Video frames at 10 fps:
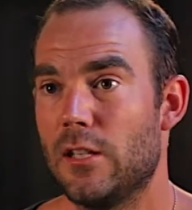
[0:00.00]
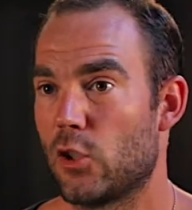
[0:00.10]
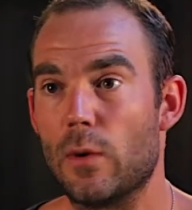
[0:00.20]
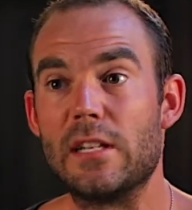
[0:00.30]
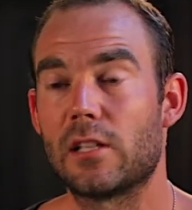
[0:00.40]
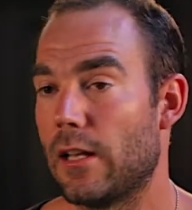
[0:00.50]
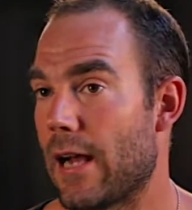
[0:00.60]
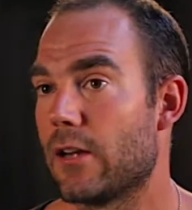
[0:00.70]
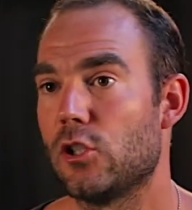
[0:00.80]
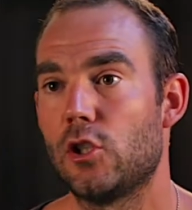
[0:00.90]
just recently
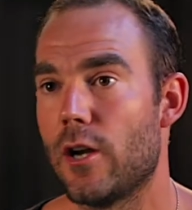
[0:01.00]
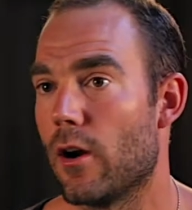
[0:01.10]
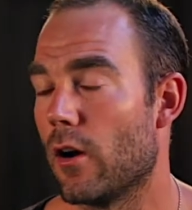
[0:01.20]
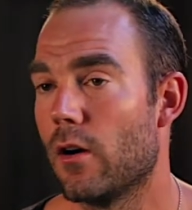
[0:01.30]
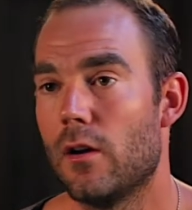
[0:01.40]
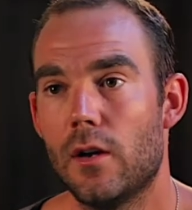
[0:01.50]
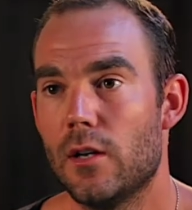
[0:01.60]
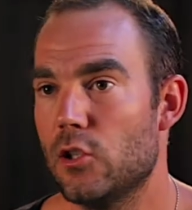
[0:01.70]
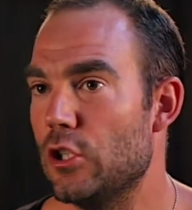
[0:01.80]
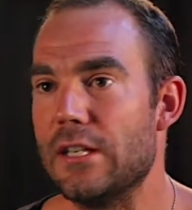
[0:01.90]
got to share
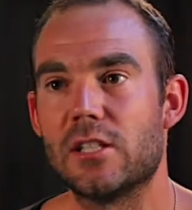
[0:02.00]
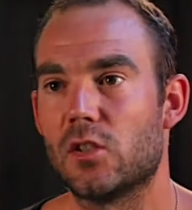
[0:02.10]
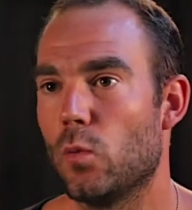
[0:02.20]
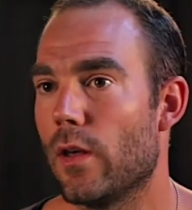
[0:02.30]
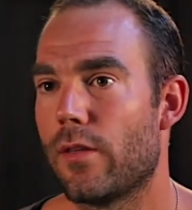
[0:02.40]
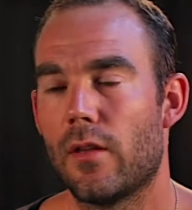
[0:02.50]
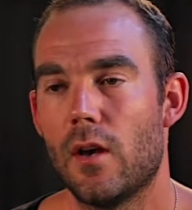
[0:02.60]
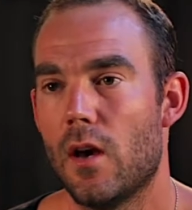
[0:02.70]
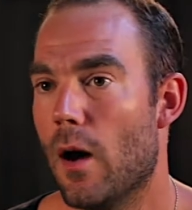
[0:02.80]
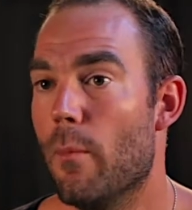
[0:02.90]
Jesus with
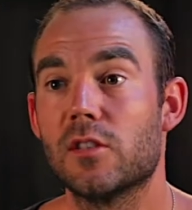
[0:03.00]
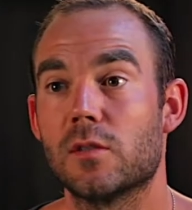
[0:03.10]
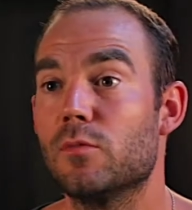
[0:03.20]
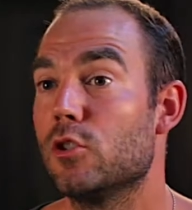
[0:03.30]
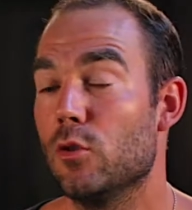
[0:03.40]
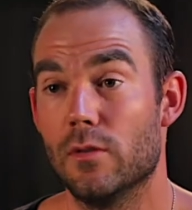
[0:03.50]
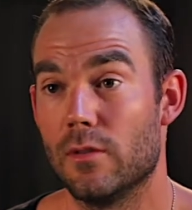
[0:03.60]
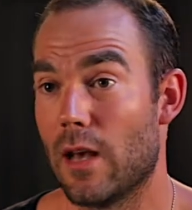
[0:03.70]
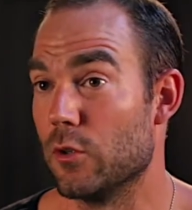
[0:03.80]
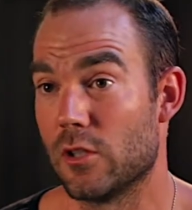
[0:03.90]
a Muslim
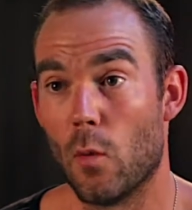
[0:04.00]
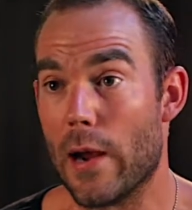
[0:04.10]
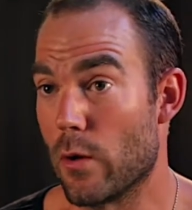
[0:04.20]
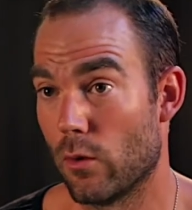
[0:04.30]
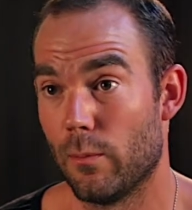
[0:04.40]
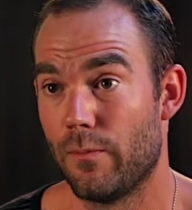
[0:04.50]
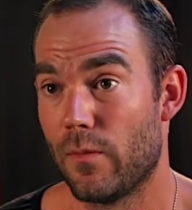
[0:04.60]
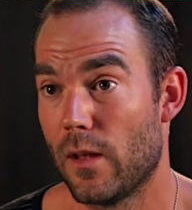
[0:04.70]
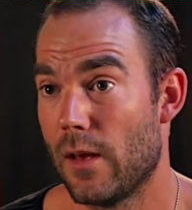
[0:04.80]
student that was in the weight room.